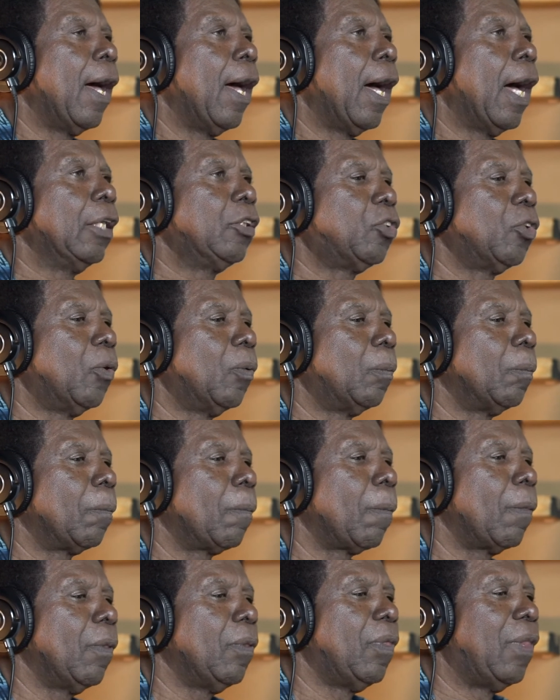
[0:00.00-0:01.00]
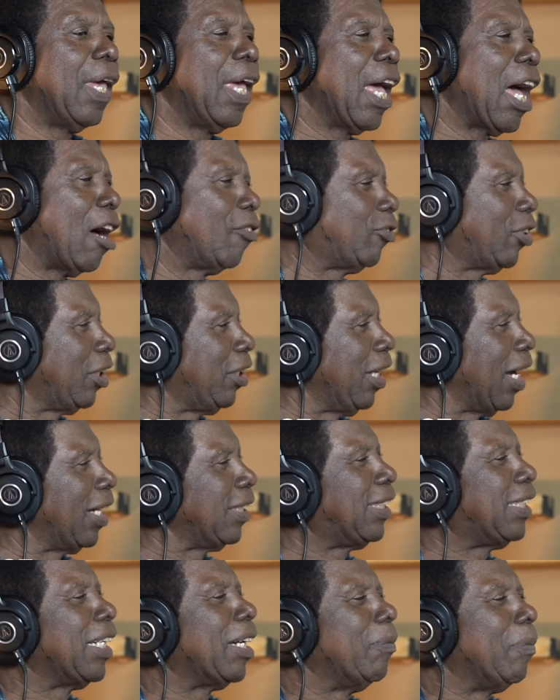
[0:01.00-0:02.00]
And so day after day I
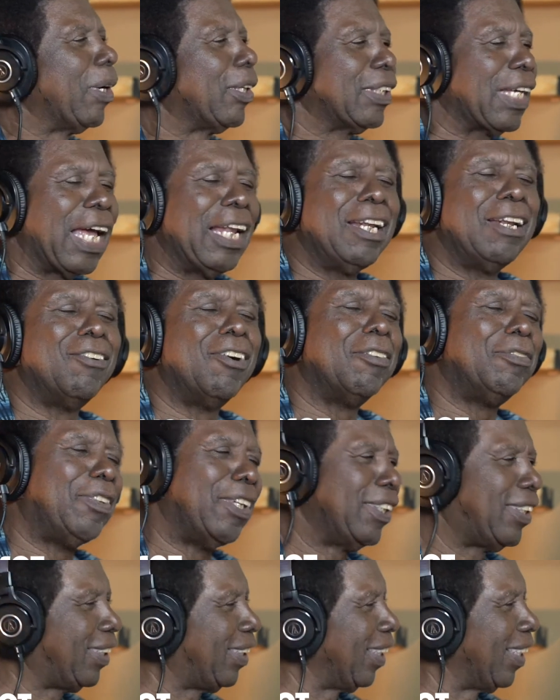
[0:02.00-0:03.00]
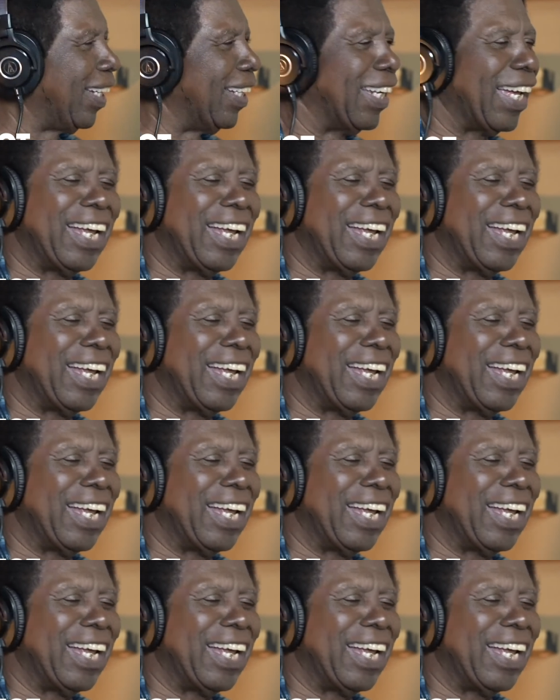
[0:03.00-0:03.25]
singing because I love this singing.